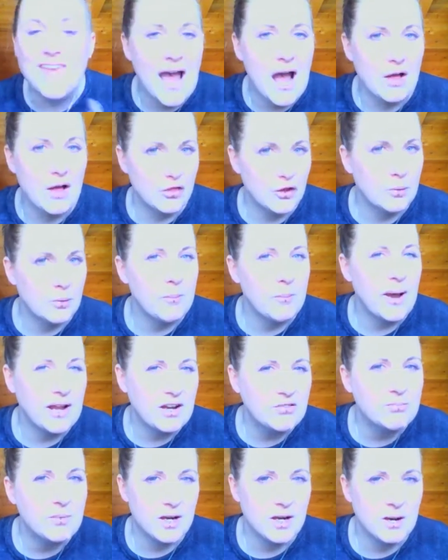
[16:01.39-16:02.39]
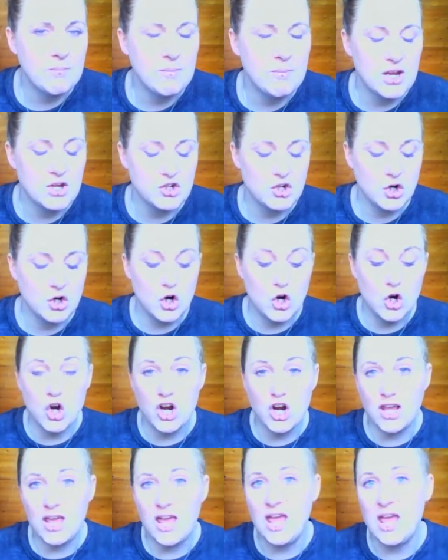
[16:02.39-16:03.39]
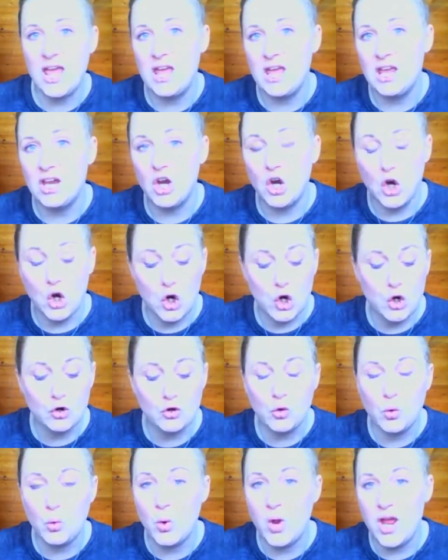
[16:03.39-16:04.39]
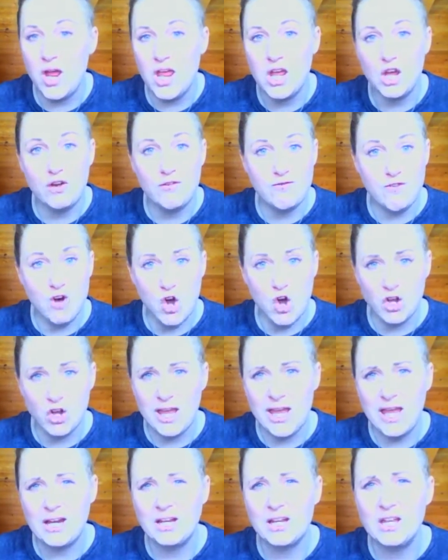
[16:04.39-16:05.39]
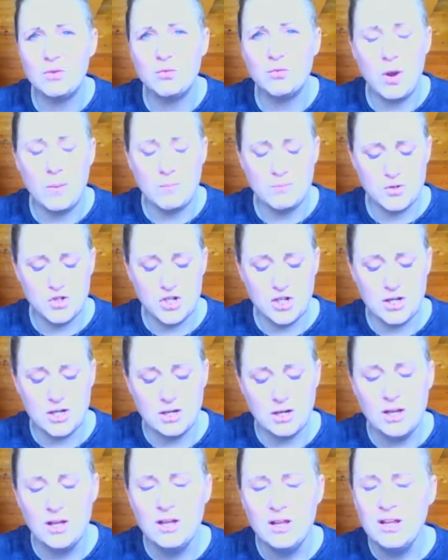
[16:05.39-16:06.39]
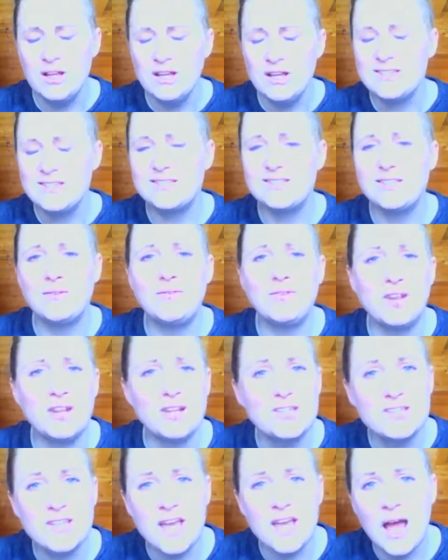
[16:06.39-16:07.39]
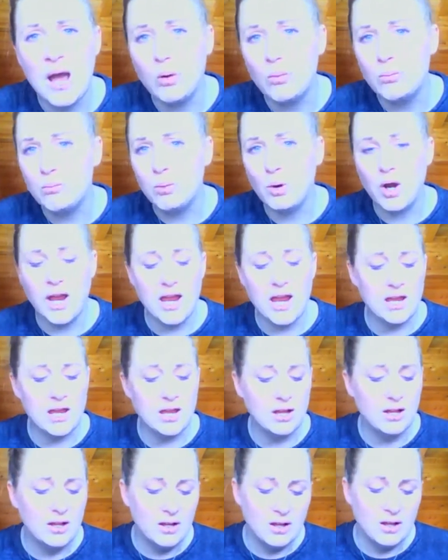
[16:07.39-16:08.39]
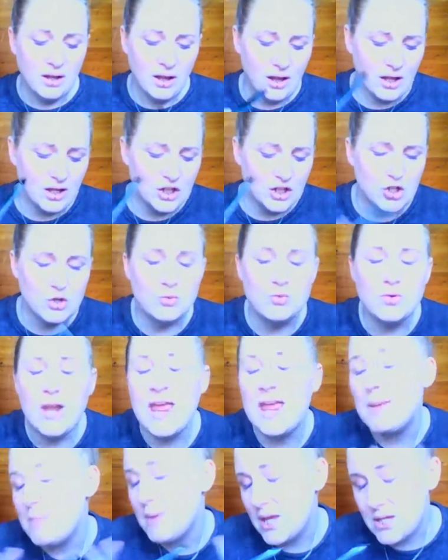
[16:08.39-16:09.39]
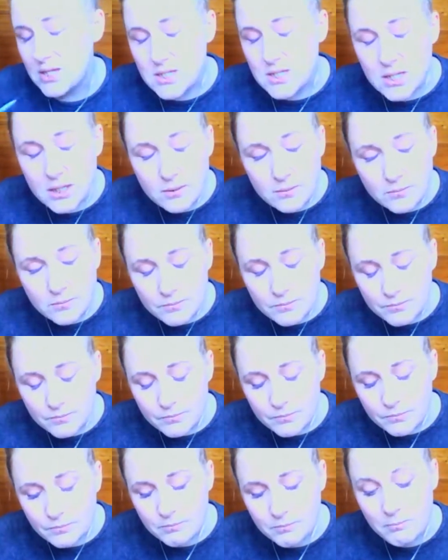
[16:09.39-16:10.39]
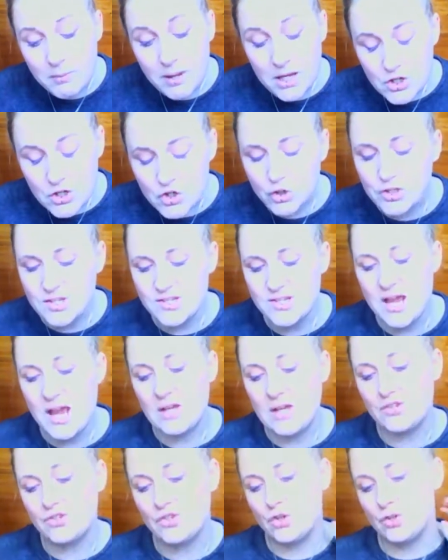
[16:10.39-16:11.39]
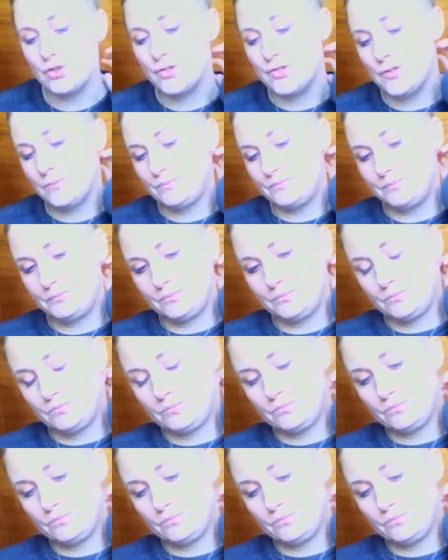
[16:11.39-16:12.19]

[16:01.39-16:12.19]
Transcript: of, yeah, there might have been a major hurricane, earthquake, volcanic eruption, syphilis outbreak, you name it, major disasters.